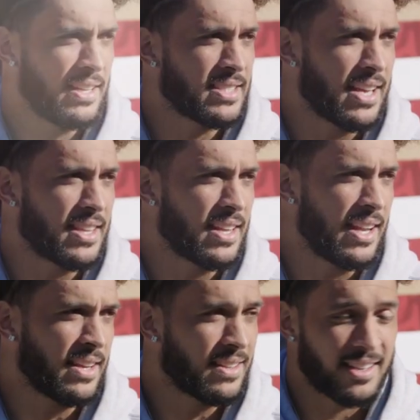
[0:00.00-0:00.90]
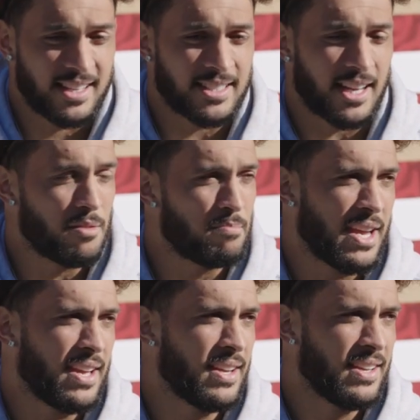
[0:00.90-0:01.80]
inside the, like, inside the
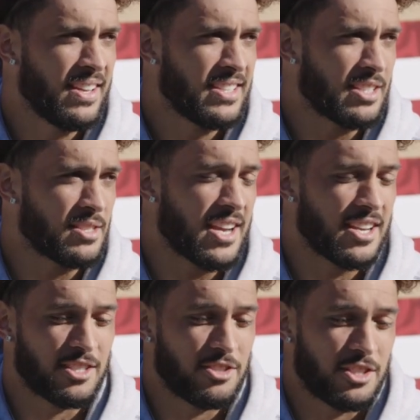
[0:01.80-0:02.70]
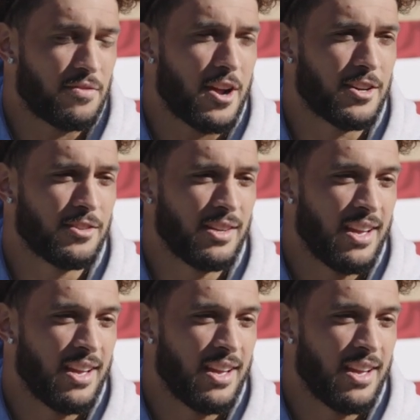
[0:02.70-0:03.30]
pen. Sometimes it just follow.